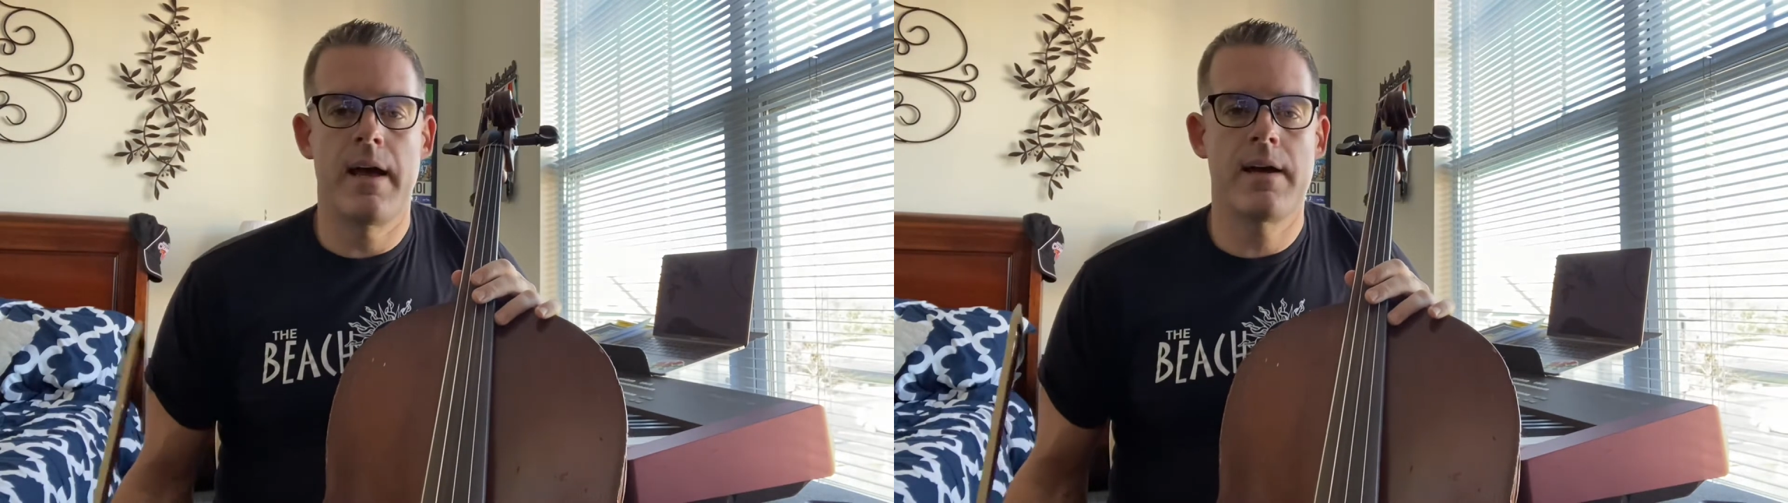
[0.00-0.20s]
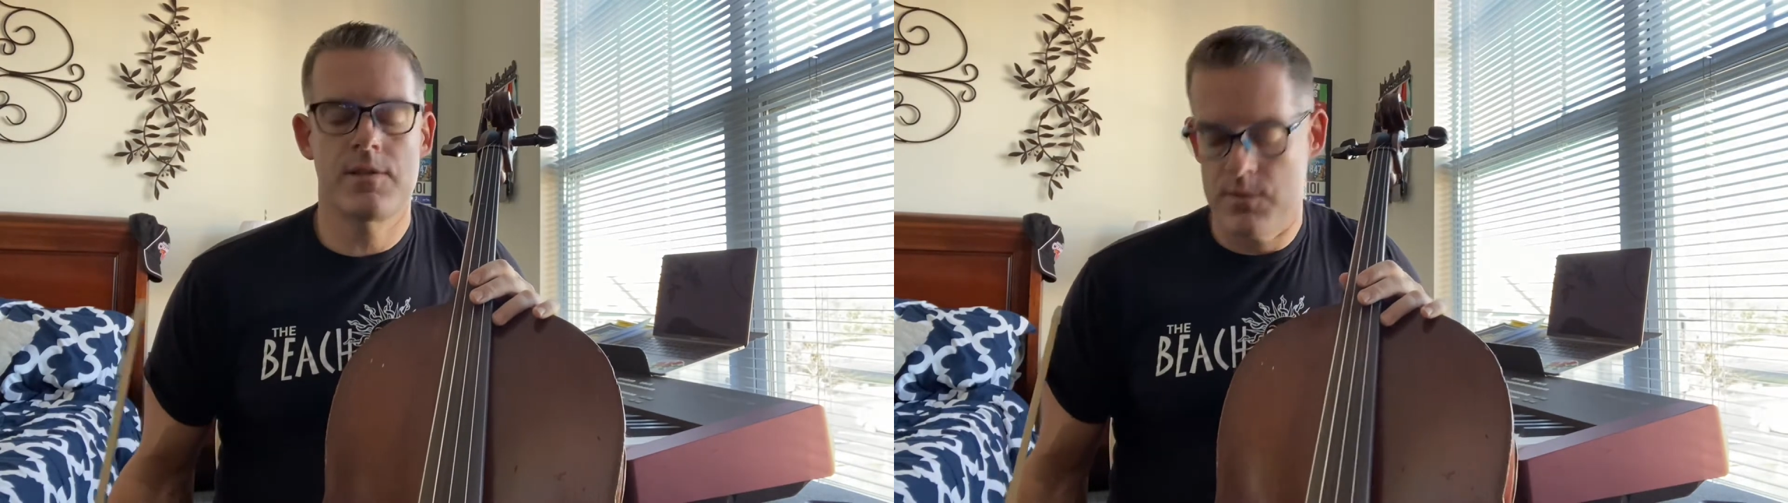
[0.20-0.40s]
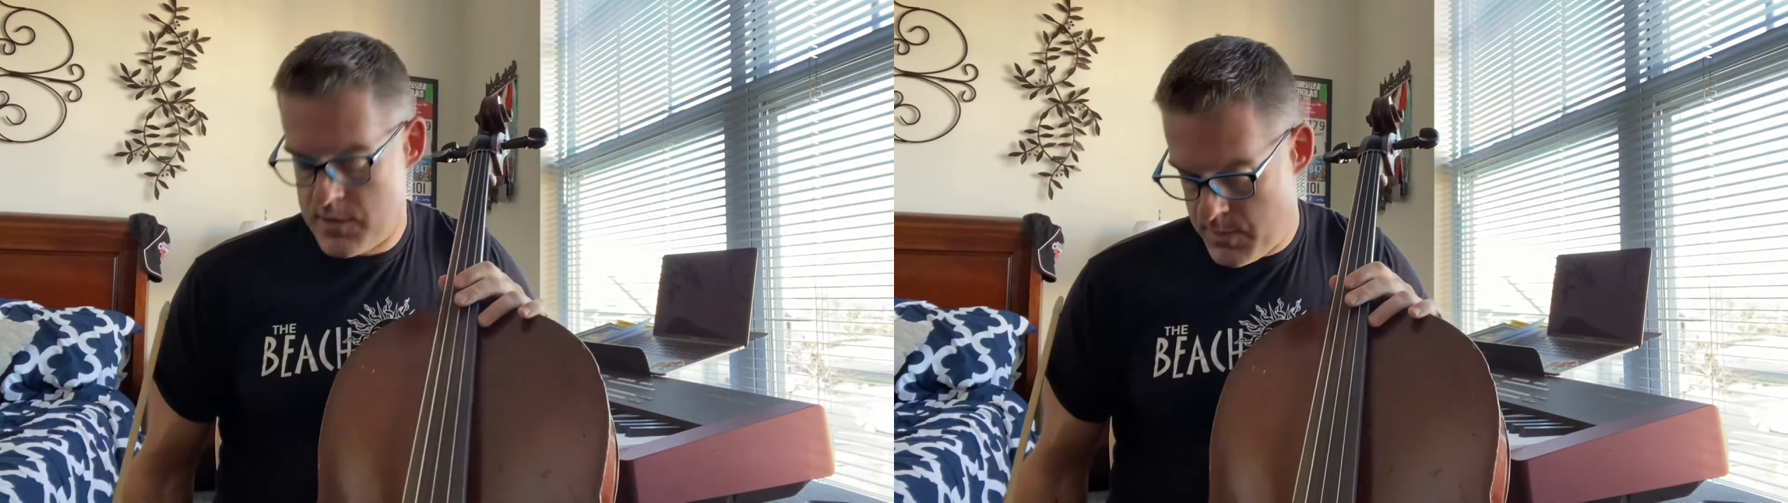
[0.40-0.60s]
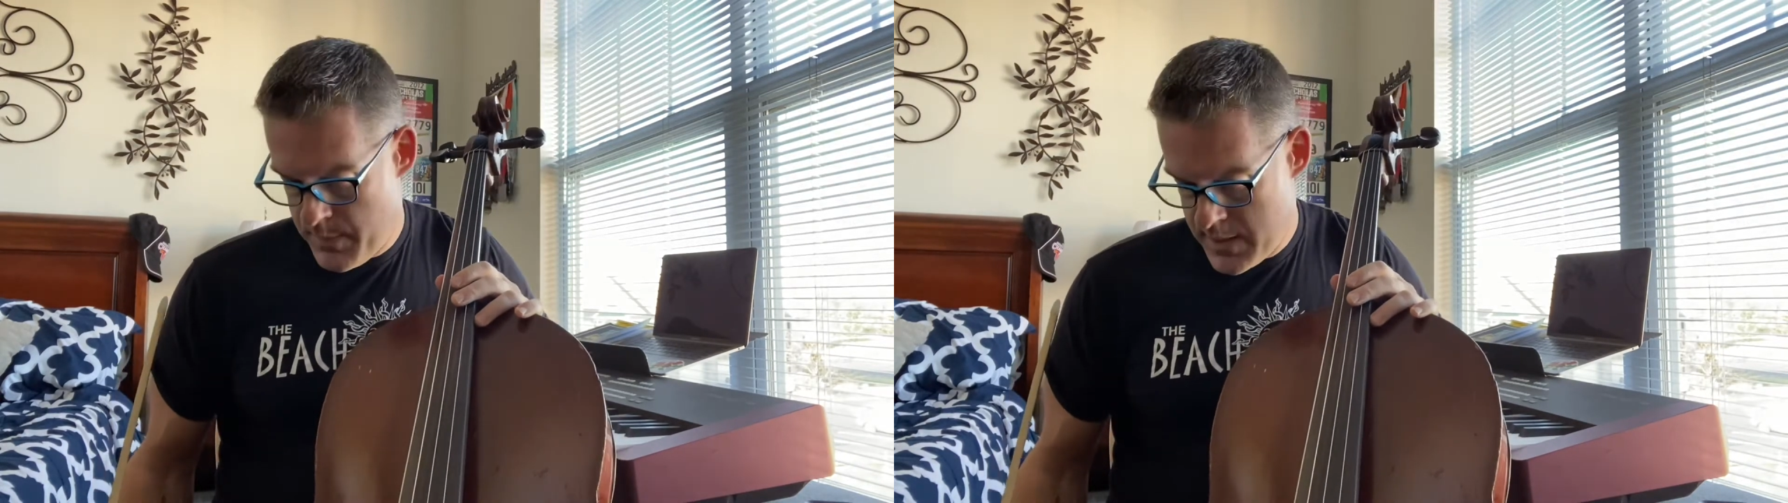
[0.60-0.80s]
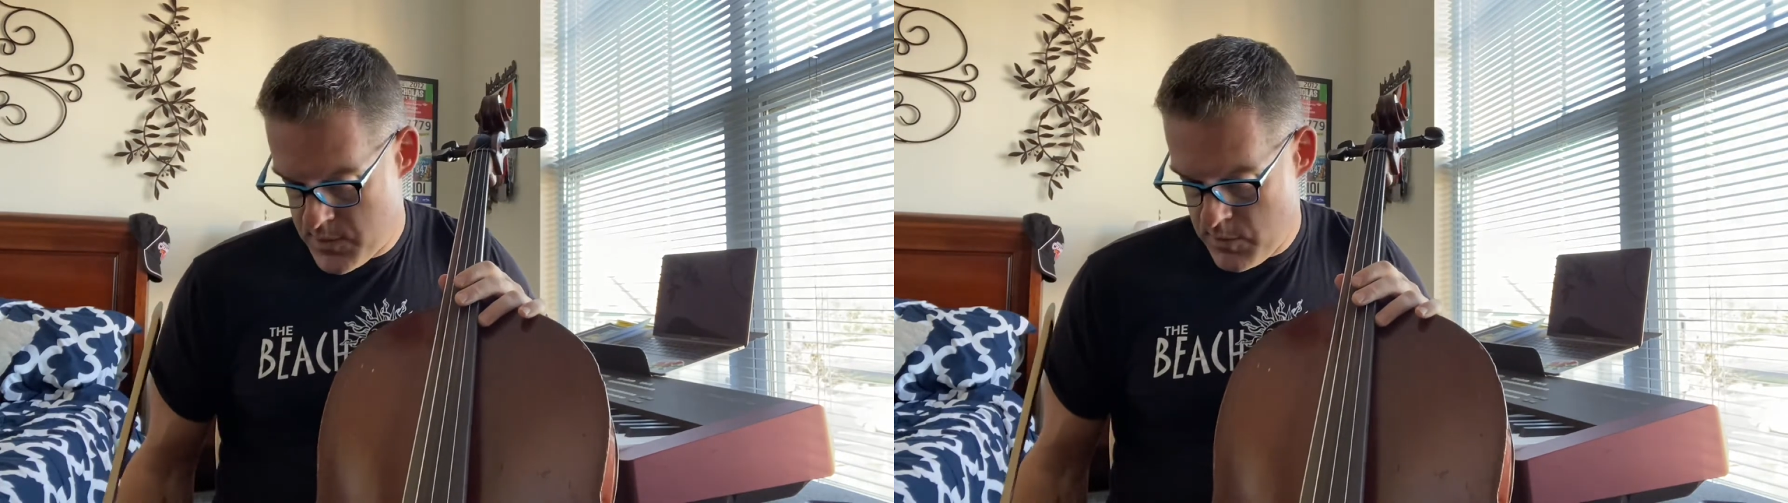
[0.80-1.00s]
extra
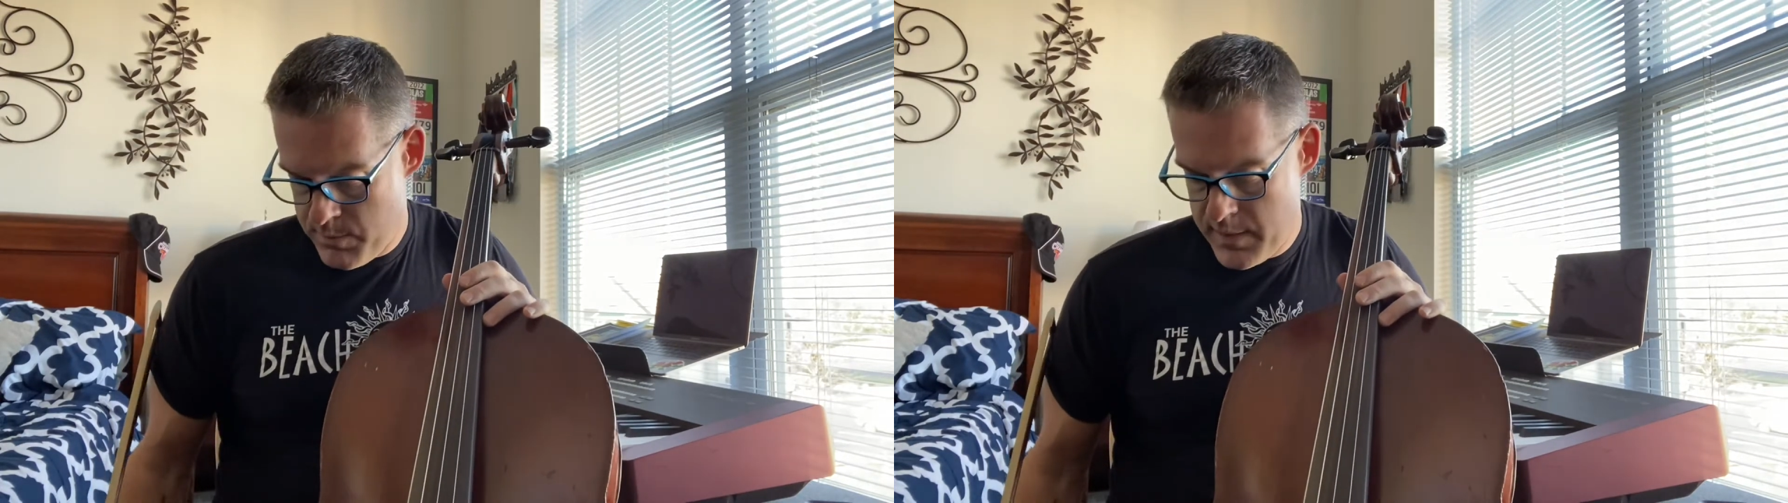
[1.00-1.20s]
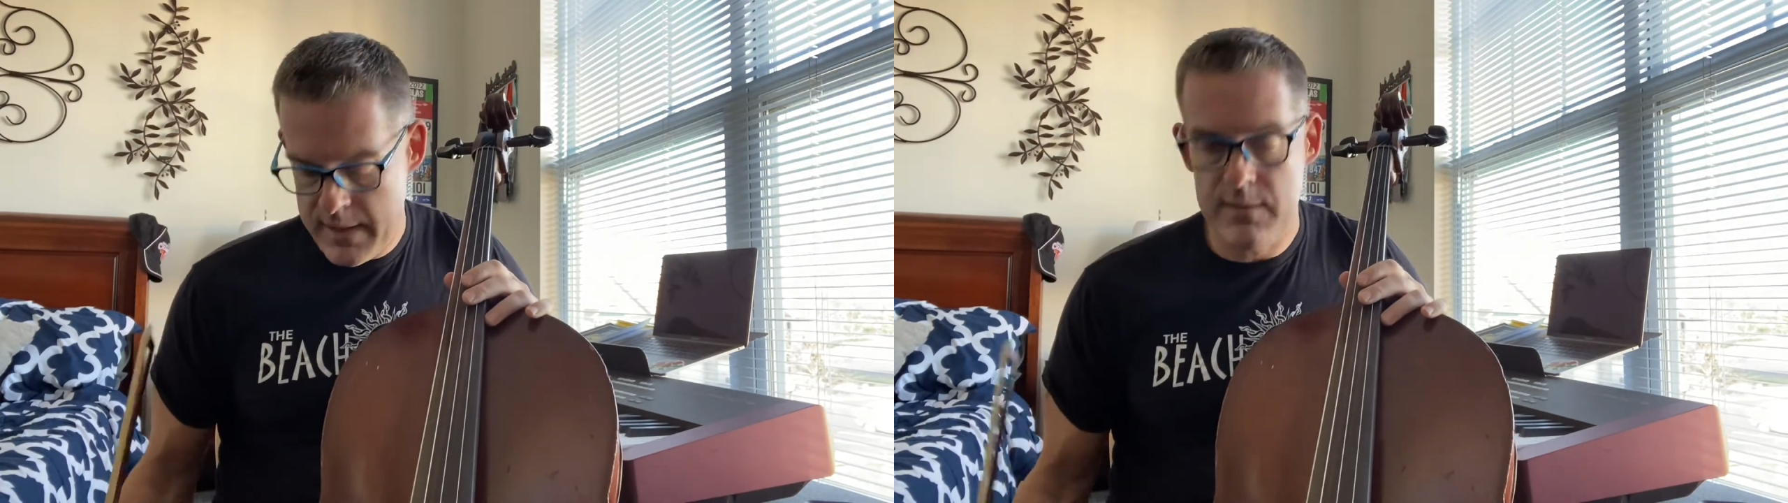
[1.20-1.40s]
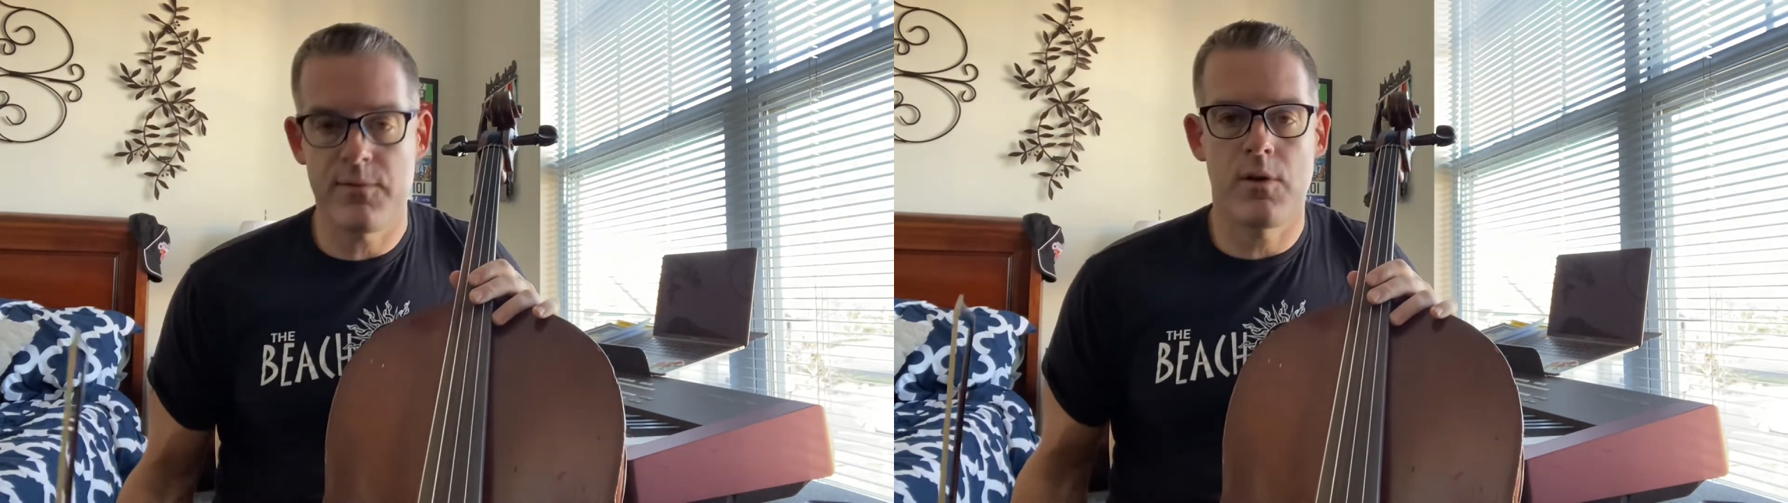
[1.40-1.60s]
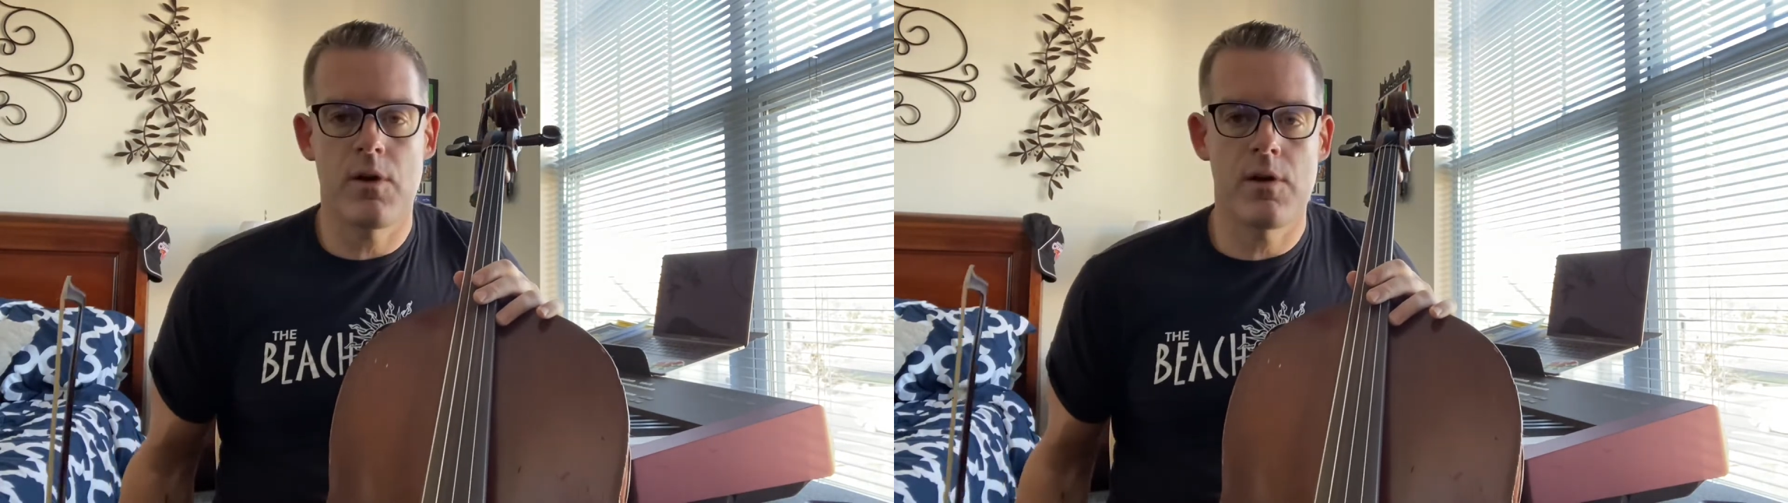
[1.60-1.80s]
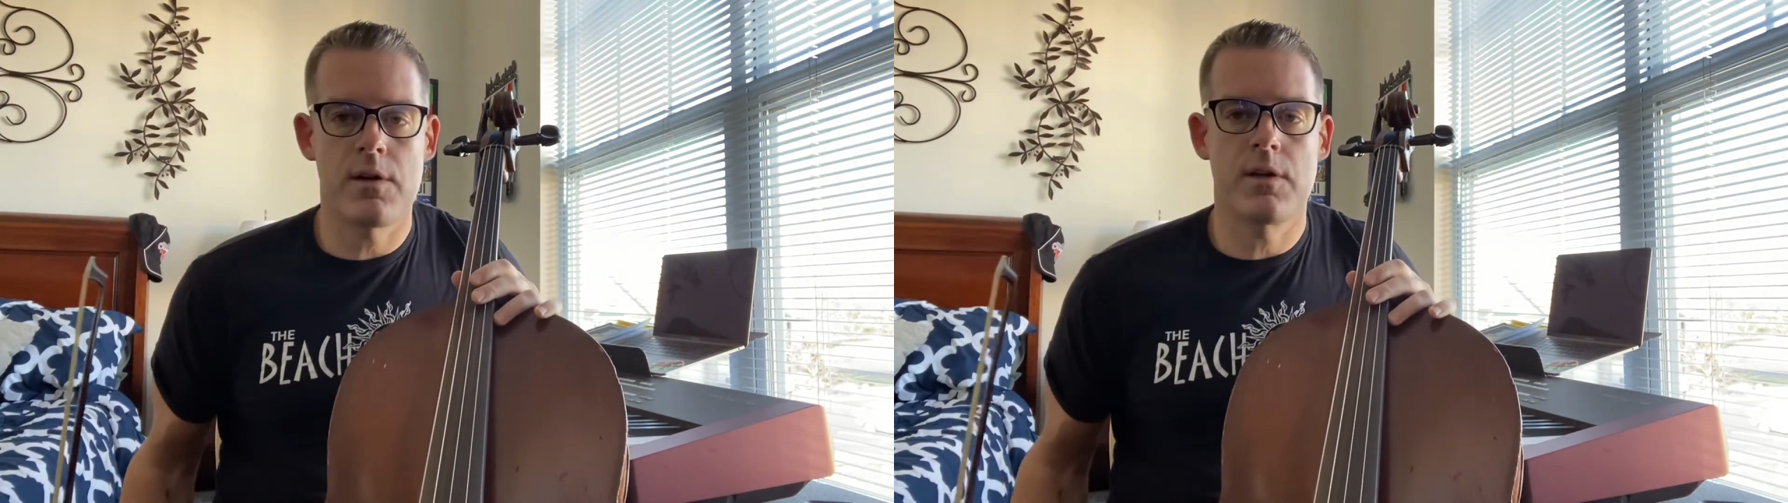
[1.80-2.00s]
special place for hurt,